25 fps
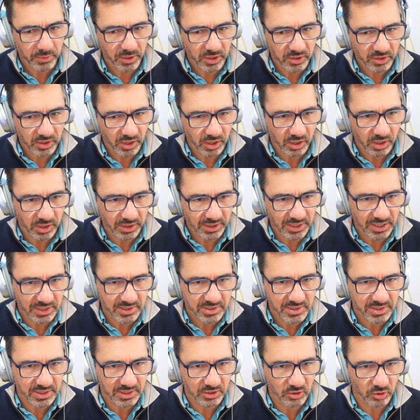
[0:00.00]
But I
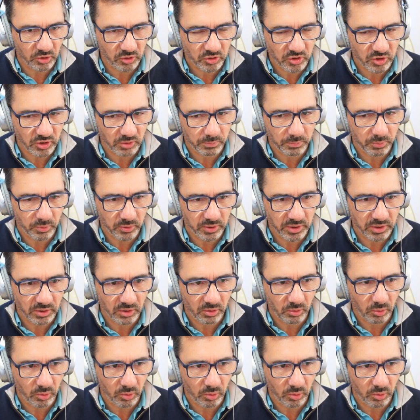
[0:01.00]
guess it got to the point,